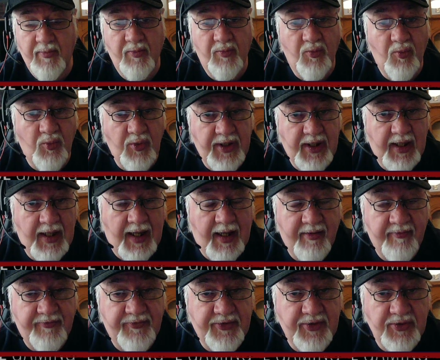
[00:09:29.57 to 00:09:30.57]
We
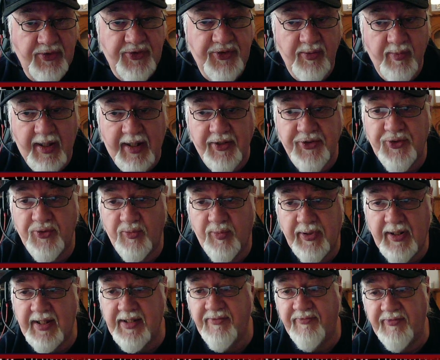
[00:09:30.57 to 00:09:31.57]
have done some actual
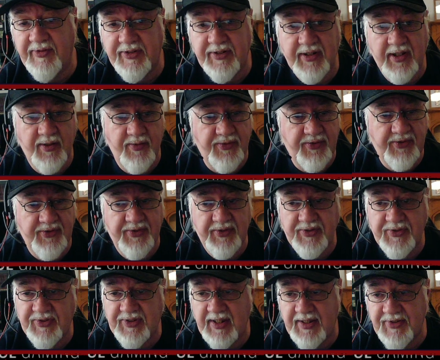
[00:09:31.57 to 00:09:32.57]
play videos, as
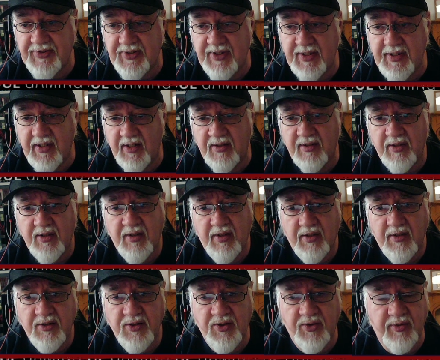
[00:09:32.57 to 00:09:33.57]
it says here.
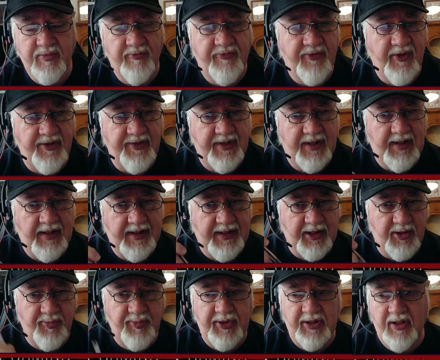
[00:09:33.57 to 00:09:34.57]
You can find the
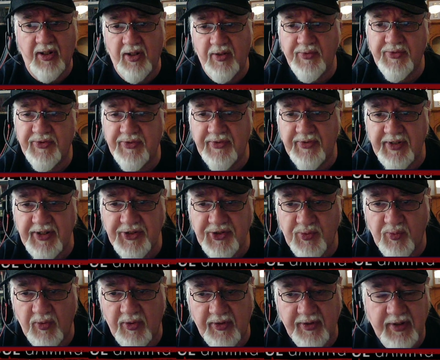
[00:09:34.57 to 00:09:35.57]
link below to
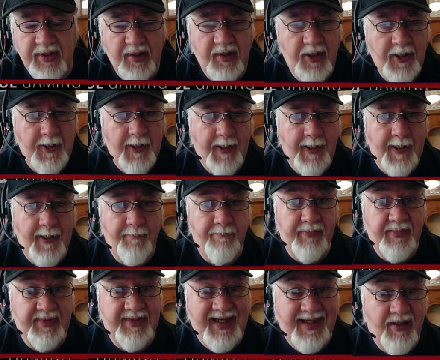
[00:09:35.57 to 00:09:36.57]
this one.
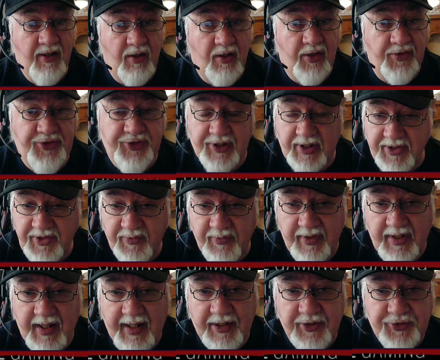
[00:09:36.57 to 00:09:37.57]
They are
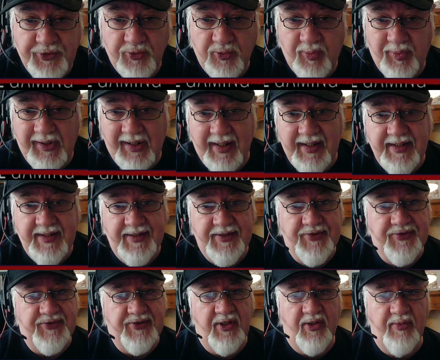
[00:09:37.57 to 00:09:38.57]
genuine actual plays,
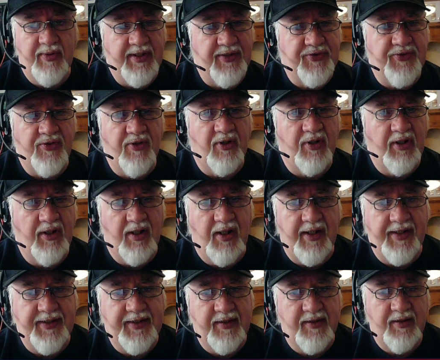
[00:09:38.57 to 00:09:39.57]
so it's not
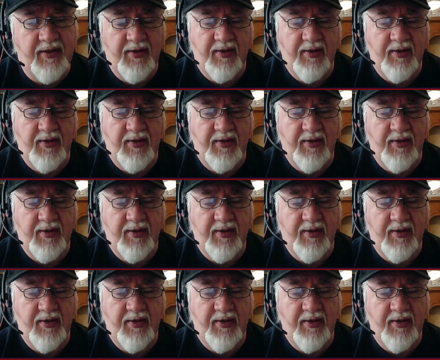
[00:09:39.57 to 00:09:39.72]
like